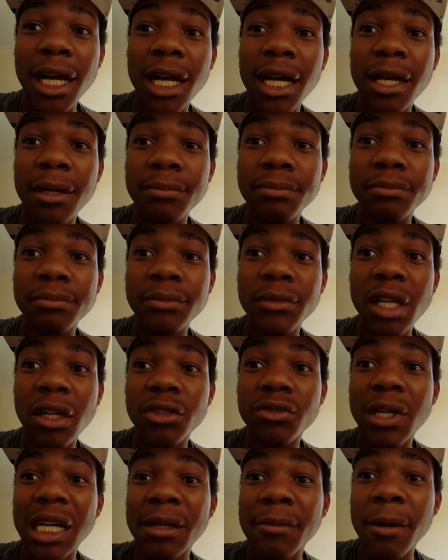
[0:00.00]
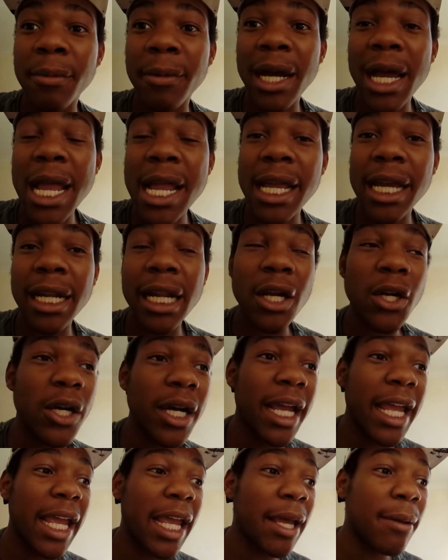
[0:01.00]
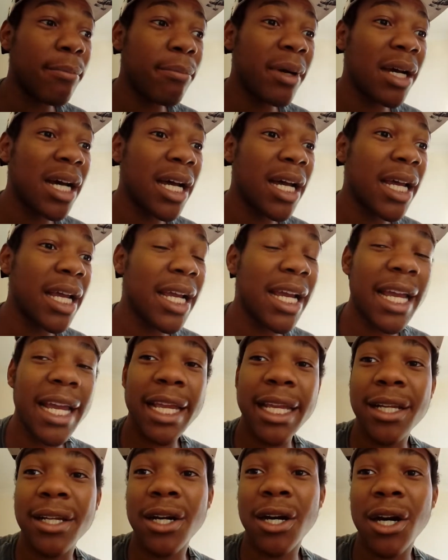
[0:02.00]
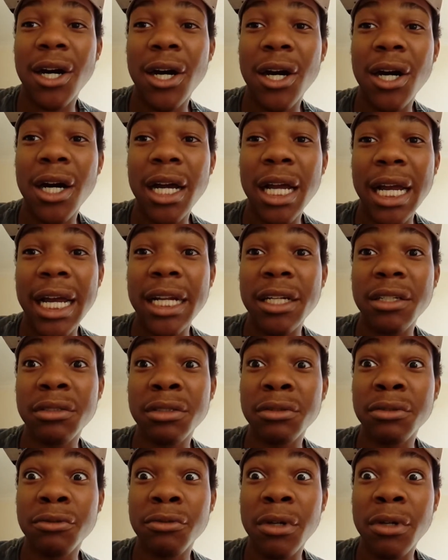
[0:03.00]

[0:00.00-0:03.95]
I was riding my bike and I got hit by a car and